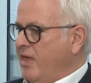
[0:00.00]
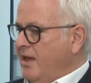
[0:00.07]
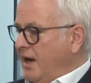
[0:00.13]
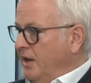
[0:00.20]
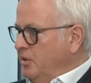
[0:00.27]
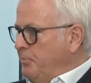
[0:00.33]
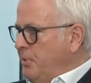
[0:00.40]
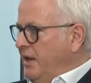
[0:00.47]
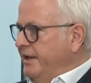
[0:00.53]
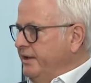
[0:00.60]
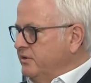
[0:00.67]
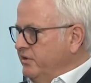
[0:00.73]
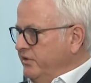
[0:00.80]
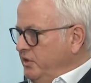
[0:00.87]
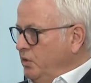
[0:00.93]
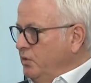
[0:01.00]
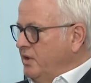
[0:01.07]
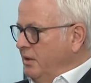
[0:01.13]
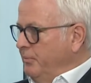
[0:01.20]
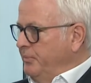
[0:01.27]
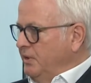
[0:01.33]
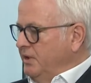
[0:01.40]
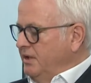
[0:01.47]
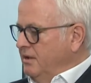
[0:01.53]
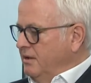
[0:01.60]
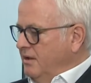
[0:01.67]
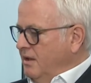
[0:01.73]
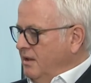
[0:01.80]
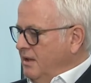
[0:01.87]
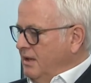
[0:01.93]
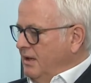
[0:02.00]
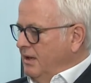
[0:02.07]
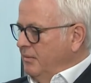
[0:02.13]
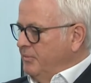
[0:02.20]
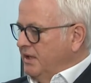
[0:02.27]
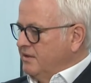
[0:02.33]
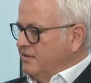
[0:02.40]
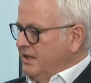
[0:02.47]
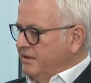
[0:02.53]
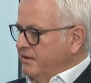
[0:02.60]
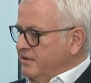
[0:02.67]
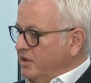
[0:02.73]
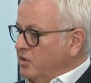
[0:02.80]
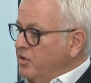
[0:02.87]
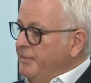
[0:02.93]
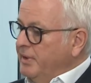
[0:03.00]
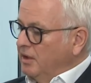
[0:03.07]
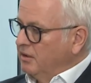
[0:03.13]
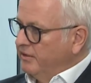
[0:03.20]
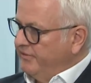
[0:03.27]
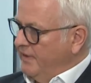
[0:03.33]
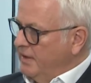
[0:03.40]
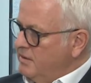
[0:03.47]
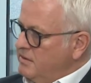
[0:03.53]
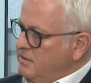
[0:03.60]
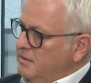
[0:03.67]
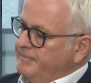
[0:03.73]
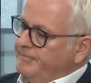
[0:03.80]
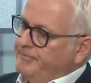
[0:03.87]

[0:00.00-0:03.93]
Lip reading: and apply it to the new company, because that is a criminal offense,